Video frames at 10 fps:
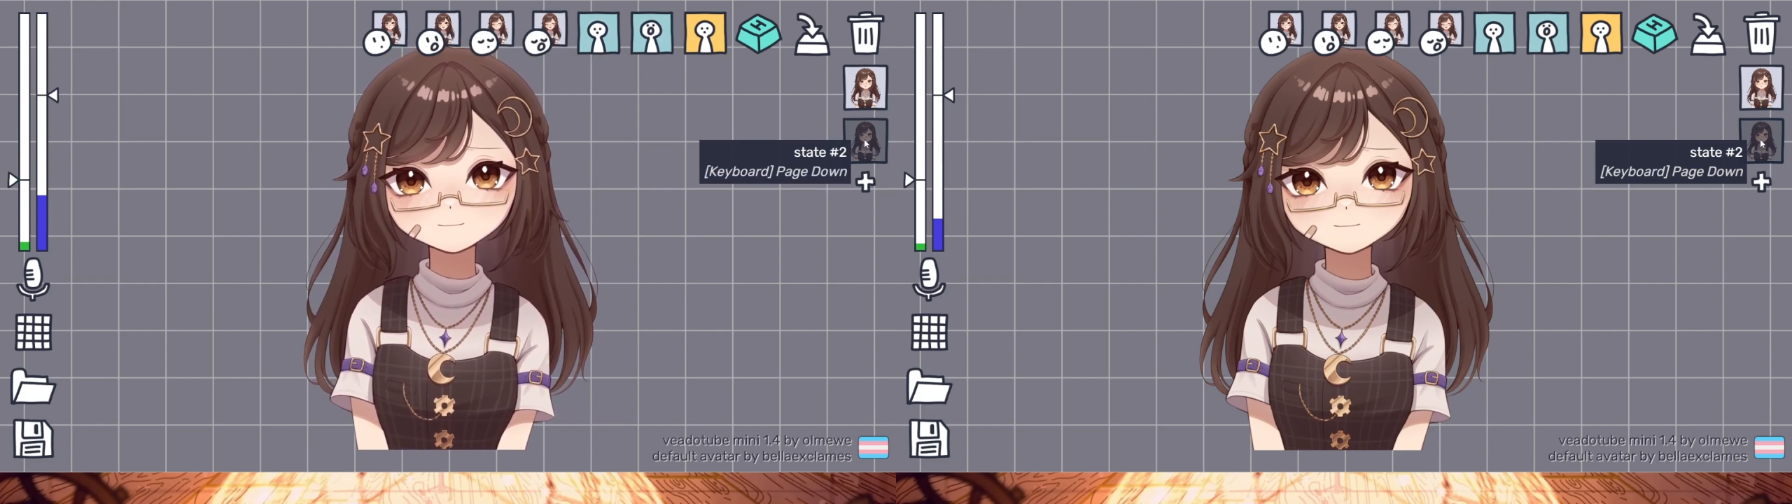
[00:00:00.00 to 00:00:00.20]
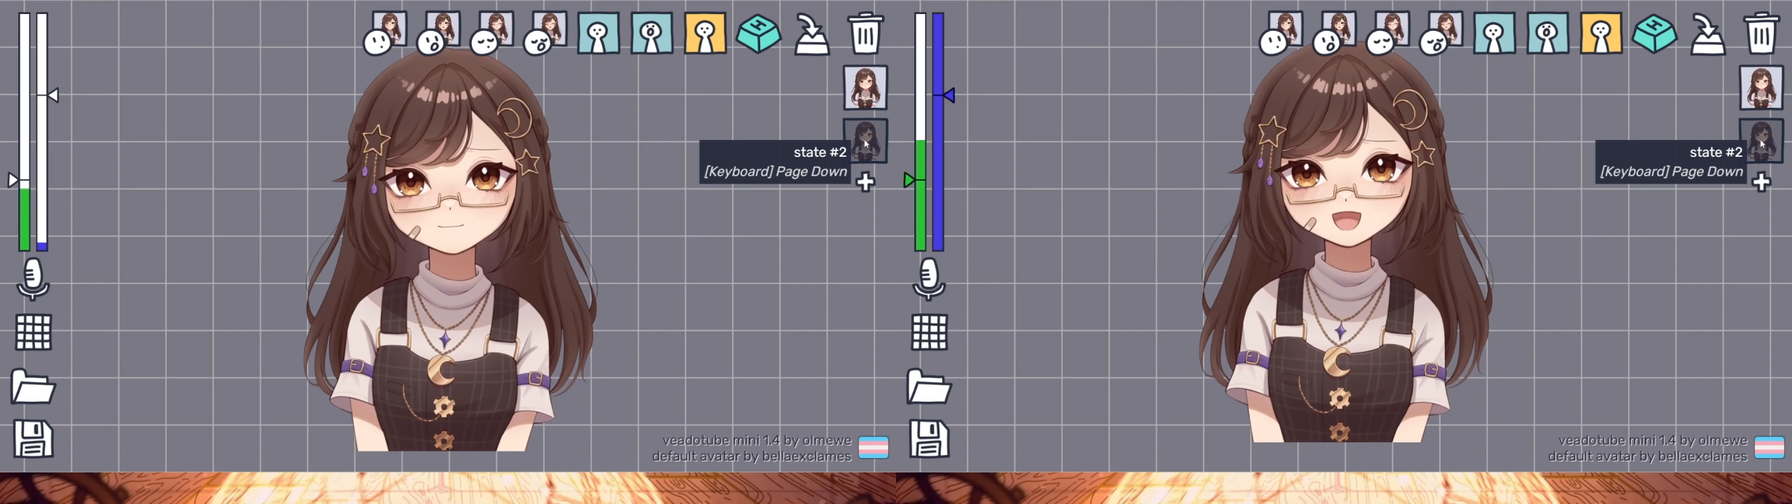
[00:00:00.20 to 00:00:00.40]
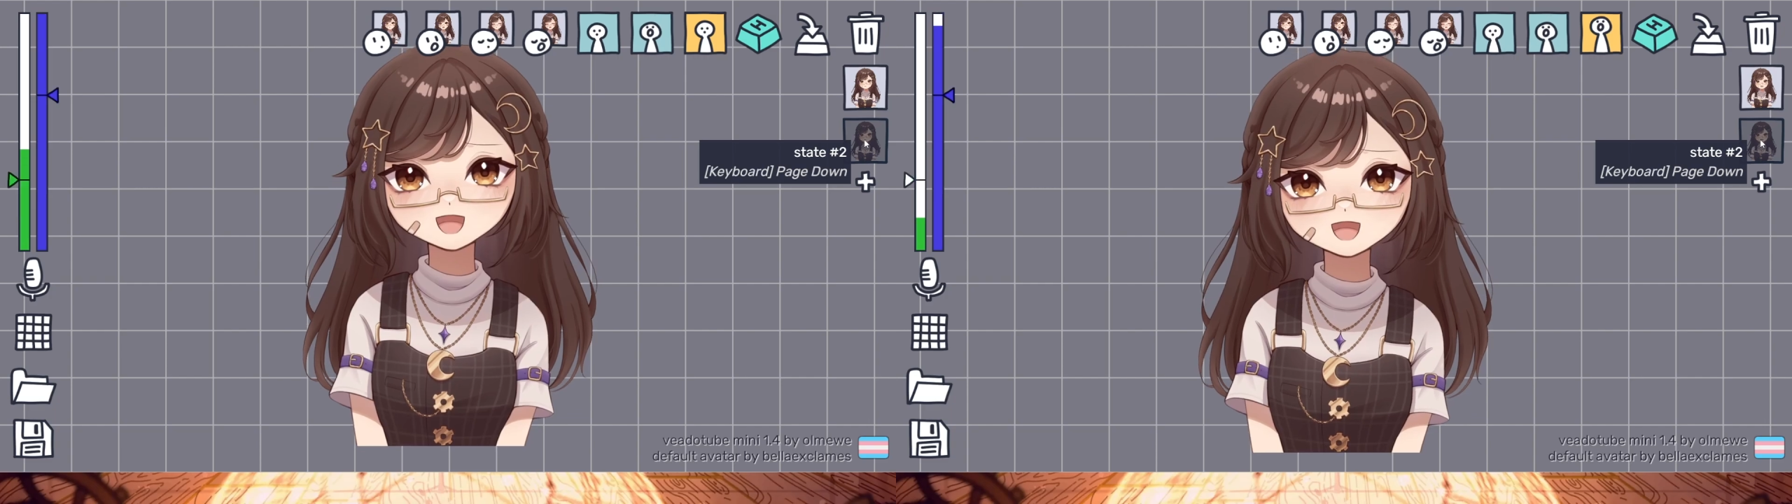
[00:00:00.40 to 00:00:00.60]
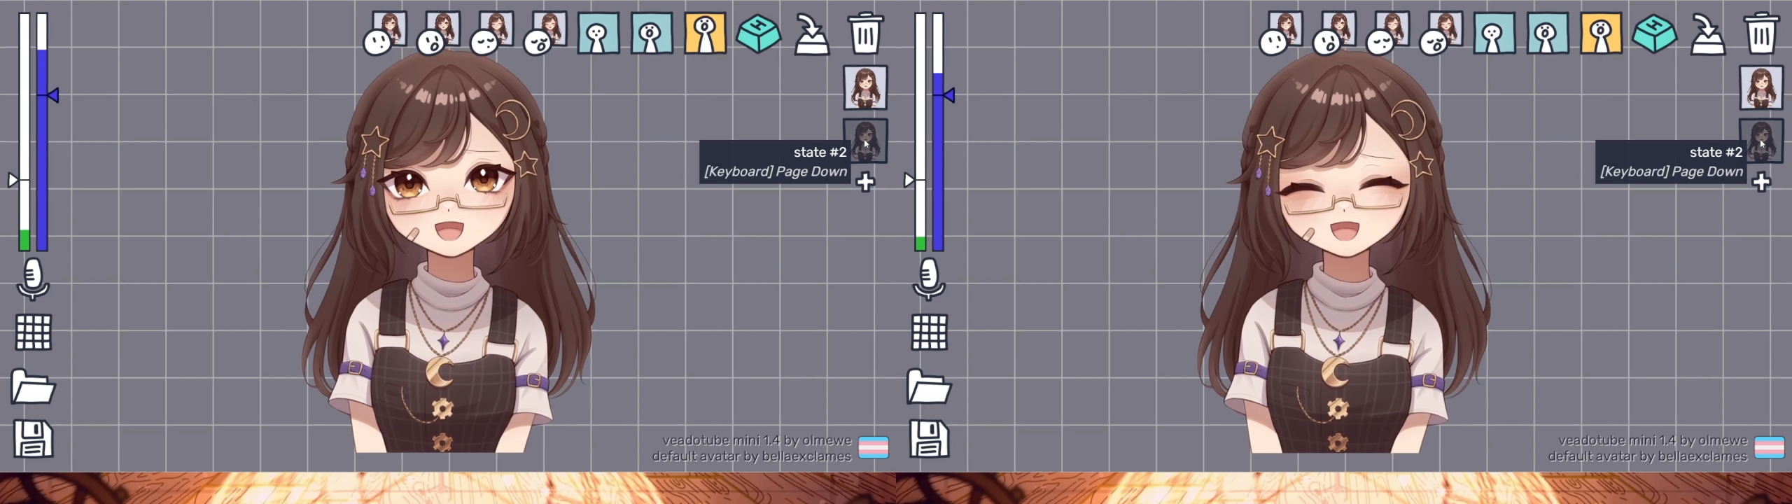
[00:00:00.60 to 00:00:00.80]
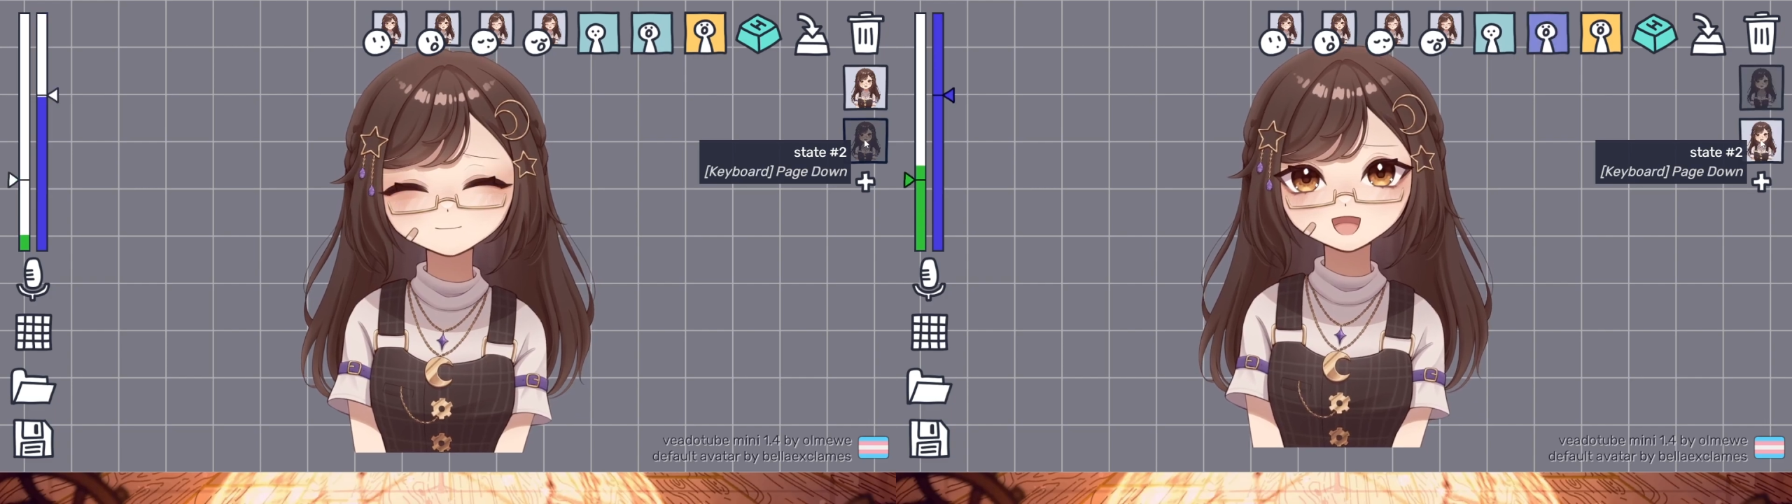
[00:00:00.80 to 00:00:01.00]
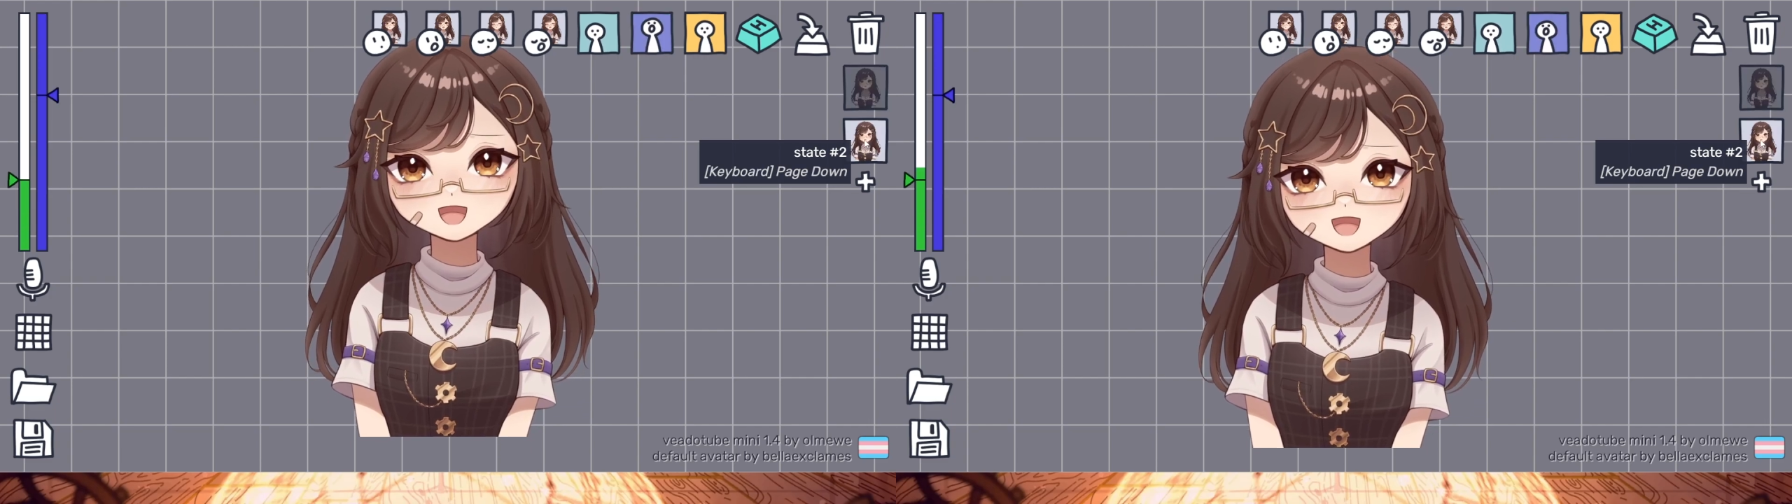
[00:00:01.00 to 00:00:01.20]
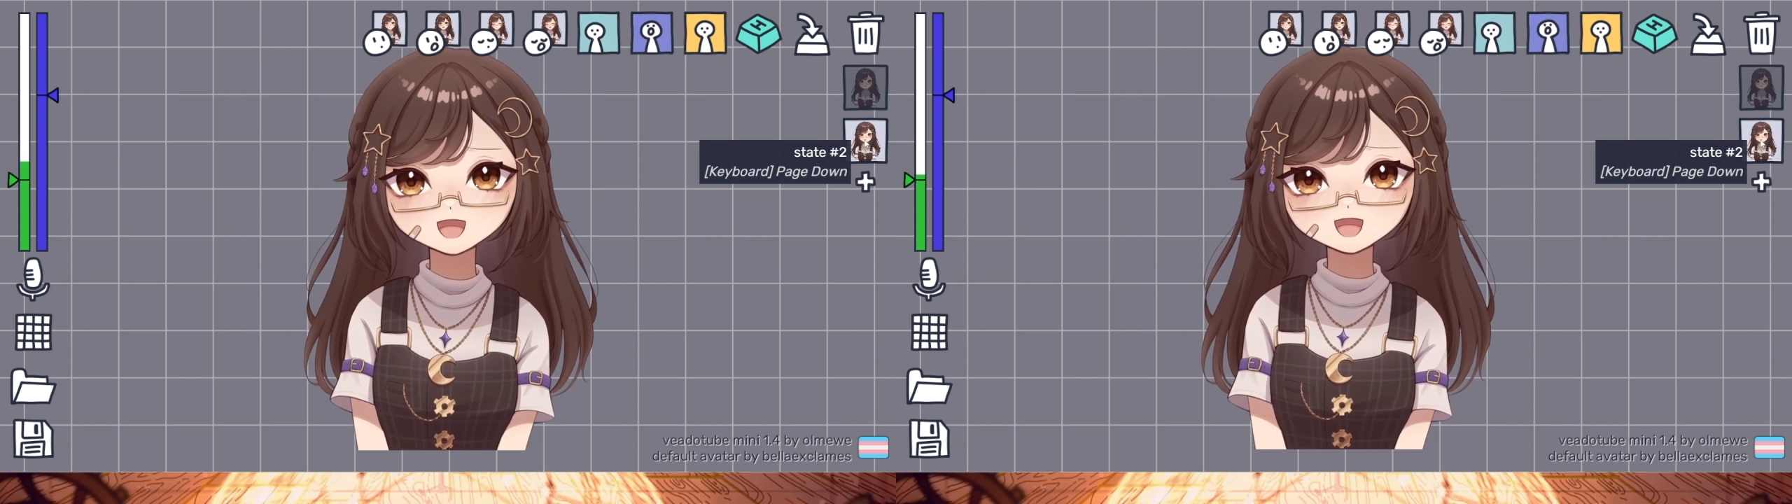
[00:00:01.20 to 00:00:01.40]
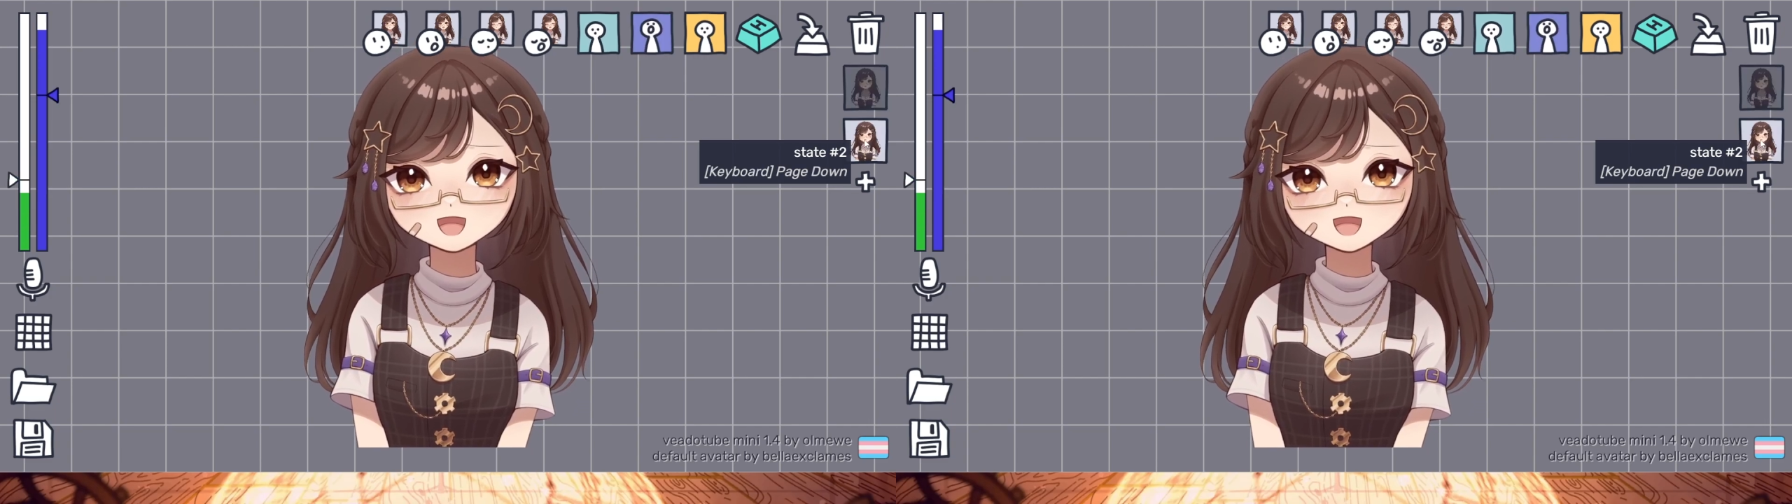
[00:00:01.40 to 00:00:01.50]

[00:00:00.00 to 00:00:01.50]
If we go to this